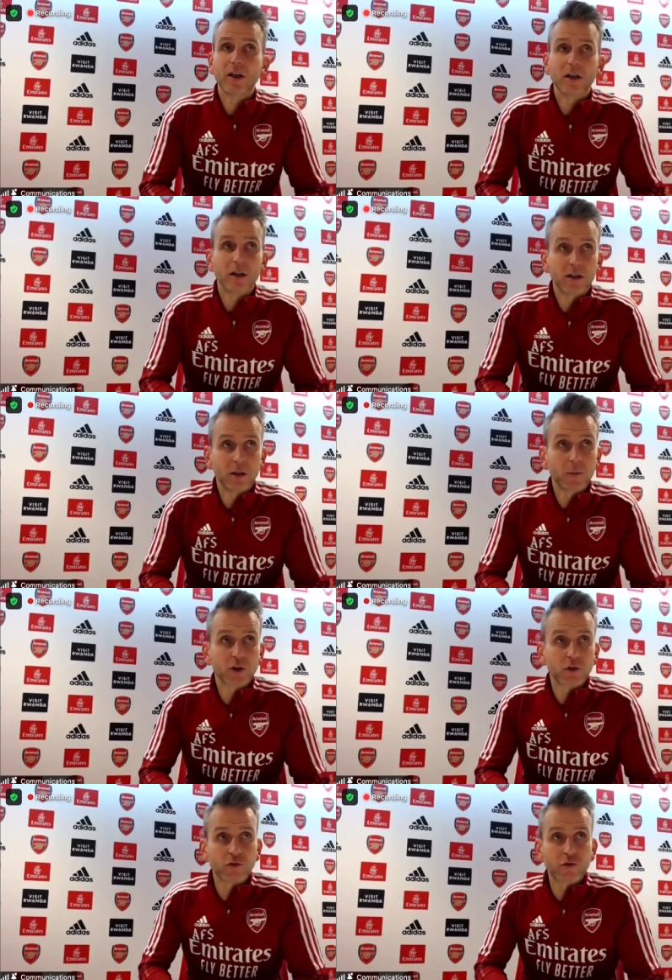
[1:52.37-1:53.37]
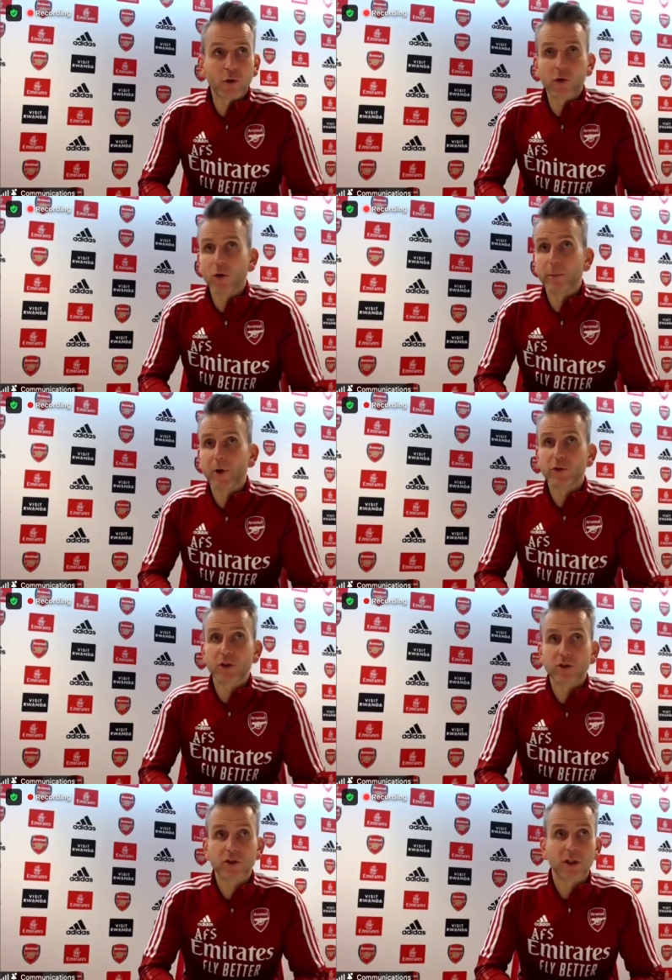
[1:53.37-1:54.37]
uh, you must control your
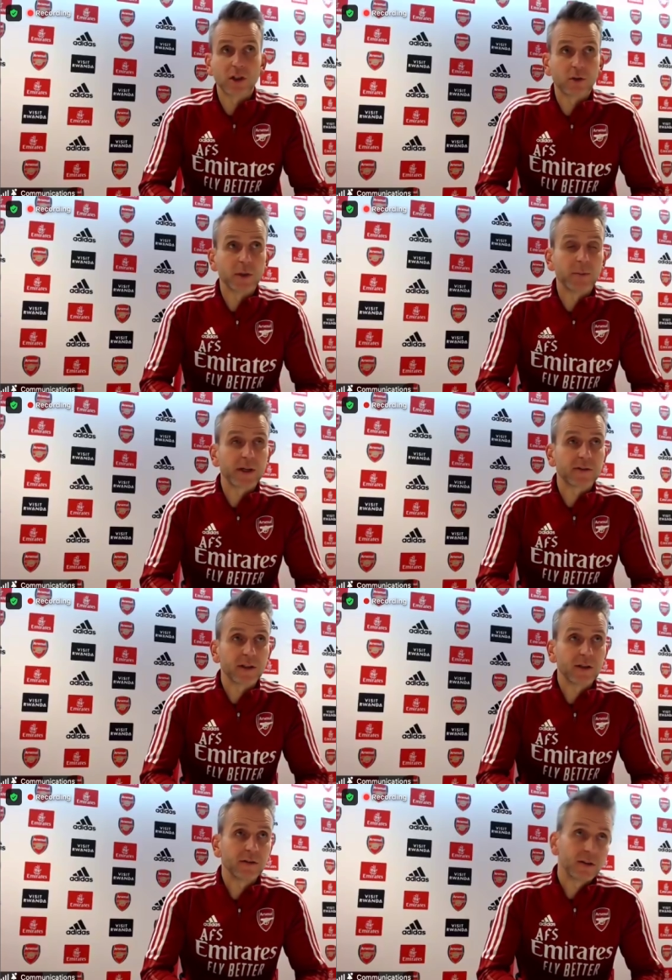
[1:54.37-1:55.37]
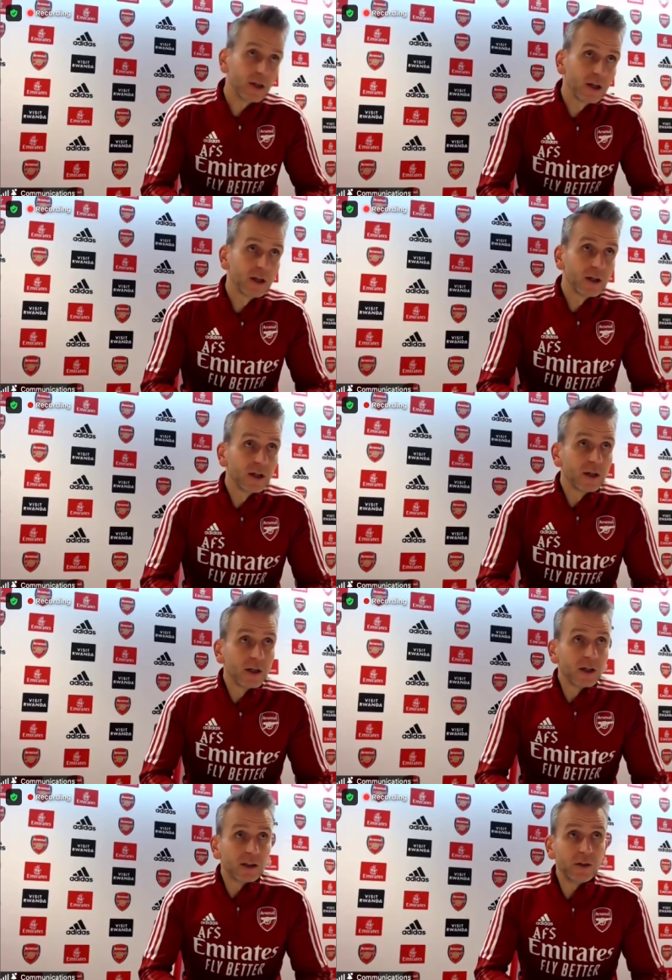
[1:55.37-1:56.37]
emotions a little bit better. And
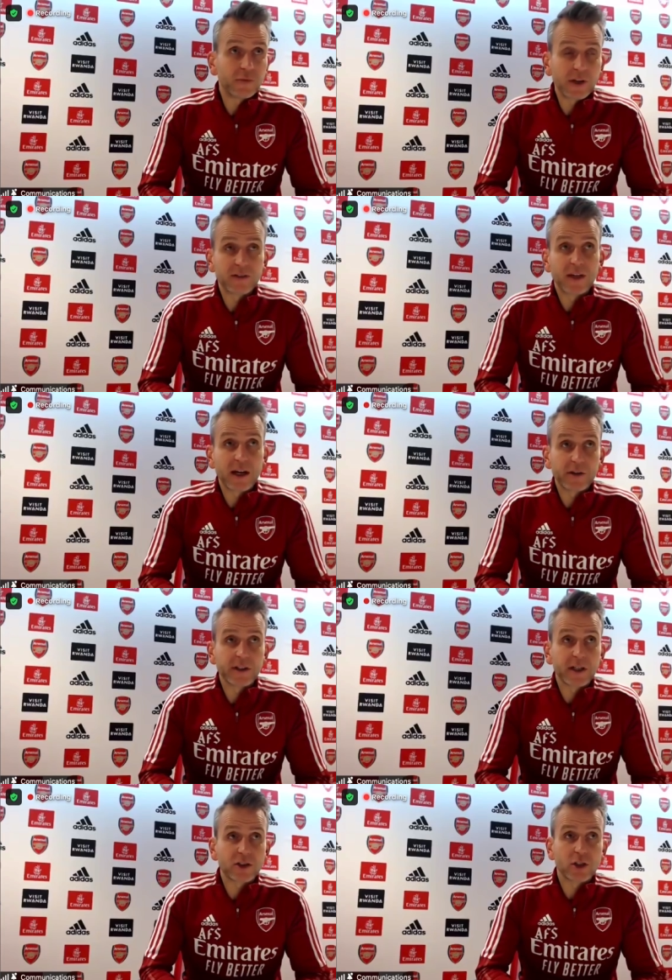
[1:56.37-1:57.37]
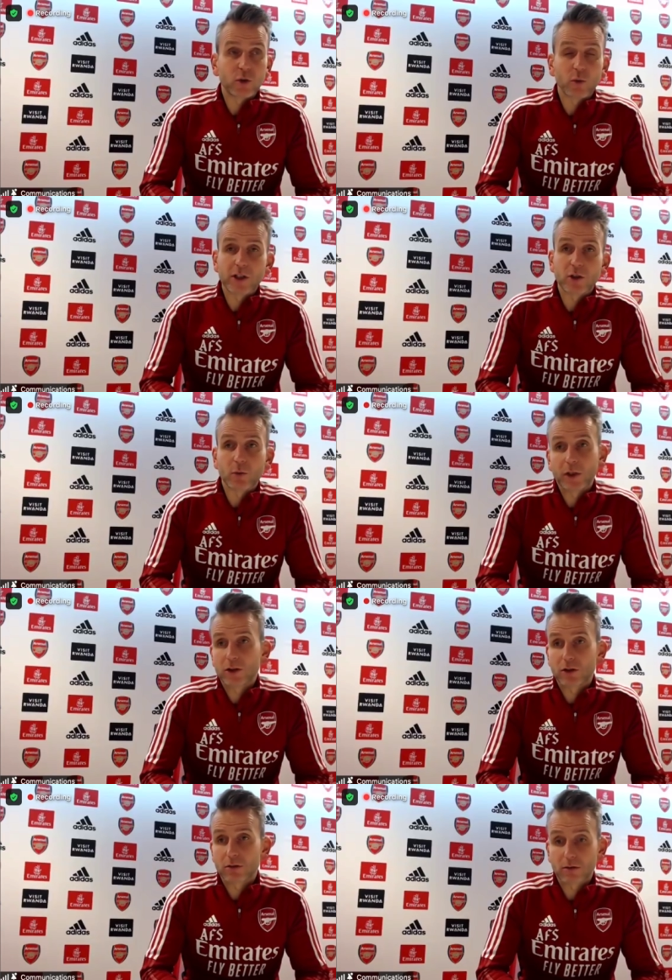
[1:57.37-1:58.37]
defend there in that situation,
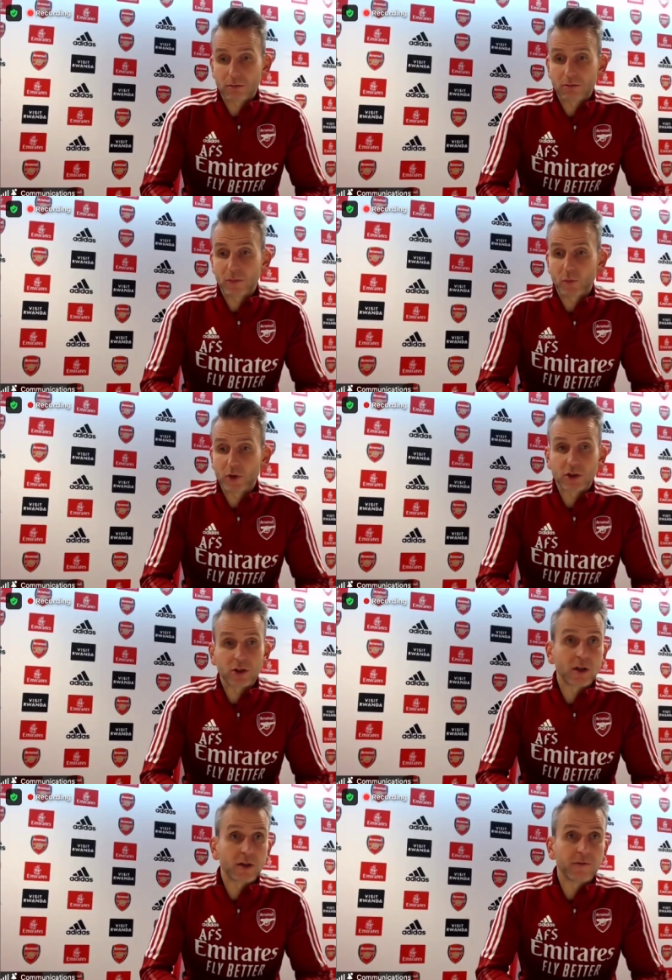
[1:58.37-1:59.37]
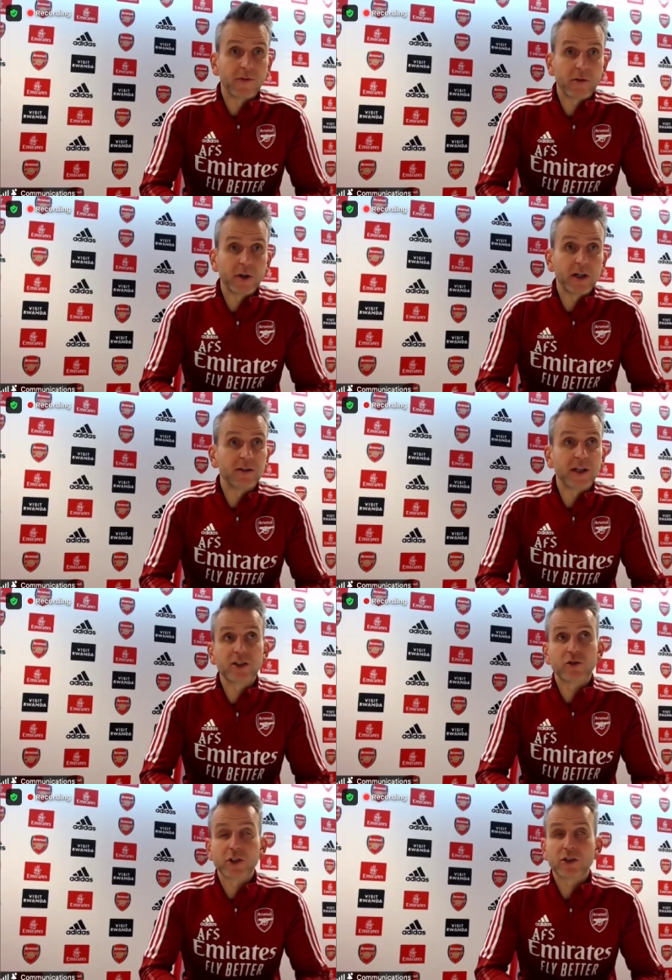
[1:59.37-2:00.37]
which which is not a very
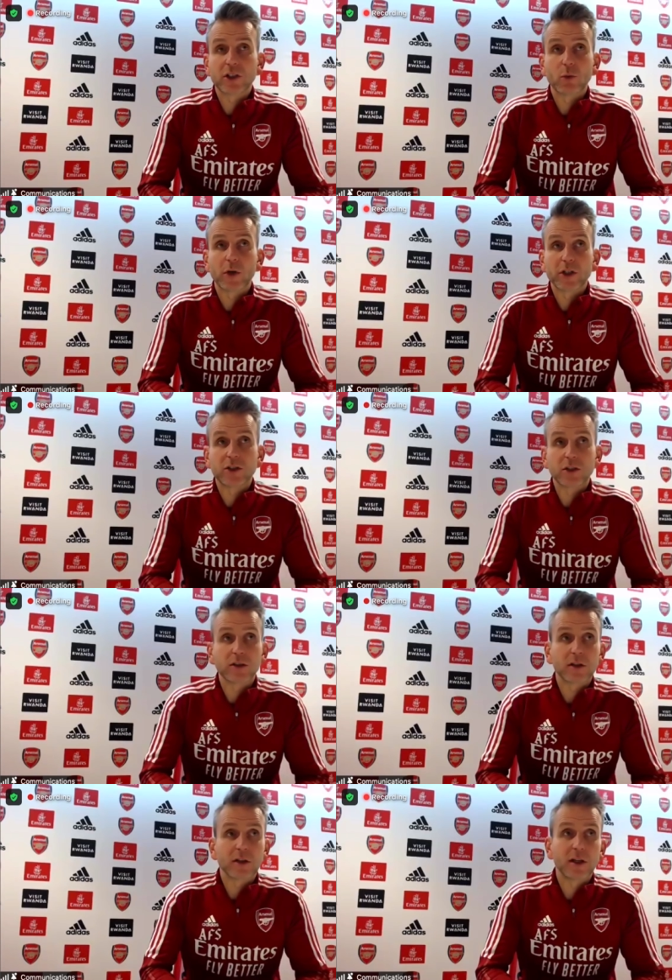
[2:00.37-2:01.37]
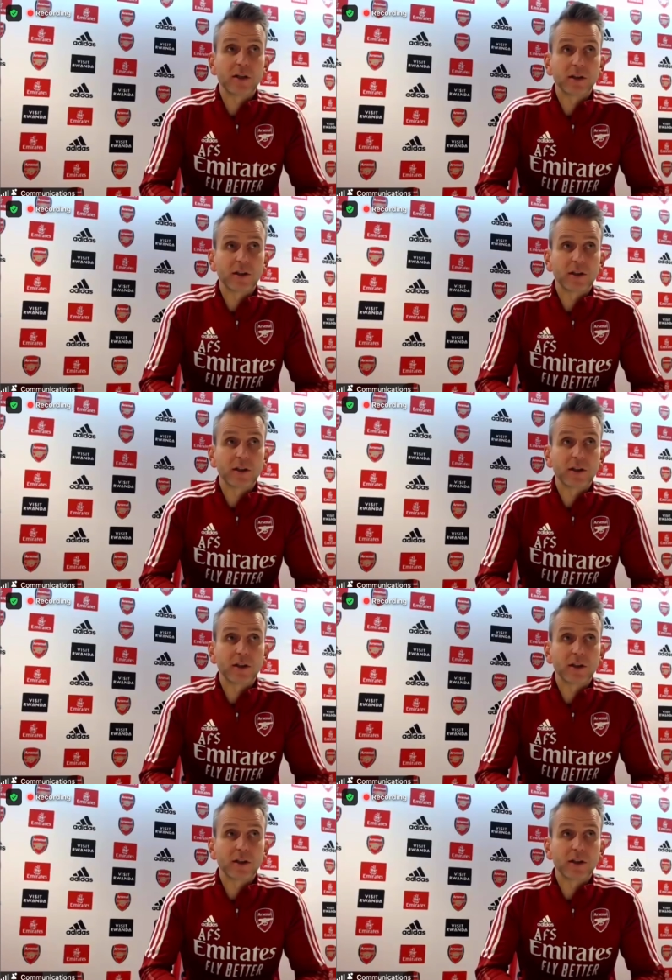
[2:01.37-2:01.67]
dangerous situation and